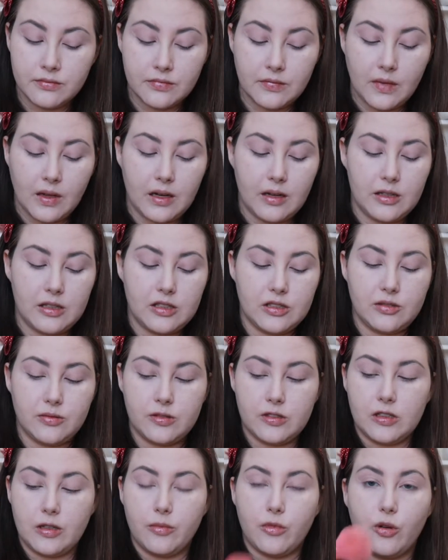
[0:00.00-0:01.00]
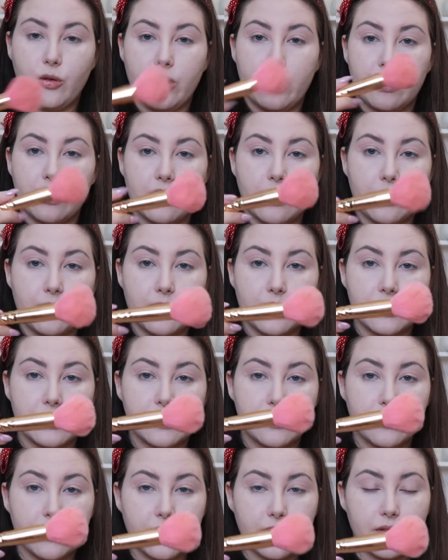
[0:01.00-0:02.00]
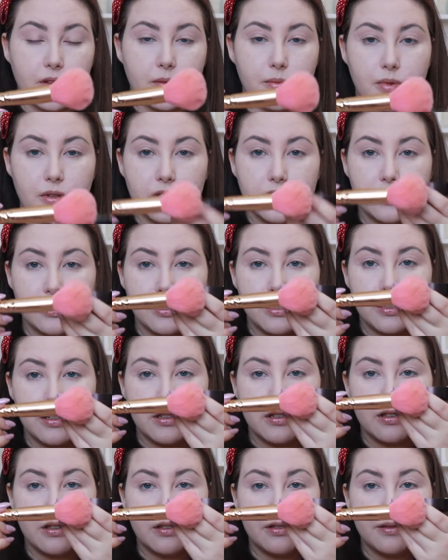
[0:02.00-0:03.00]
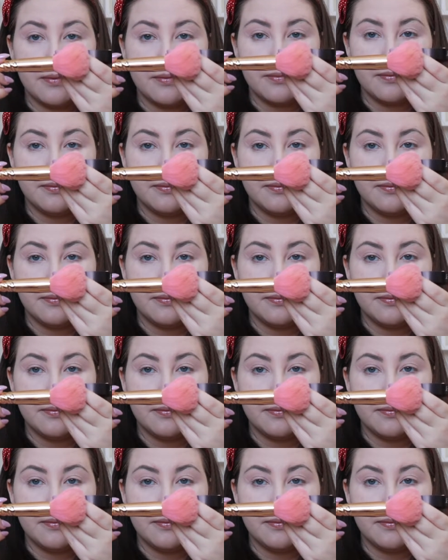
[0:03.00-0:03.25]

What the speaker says: And then I'm going to grab this fluffy brush here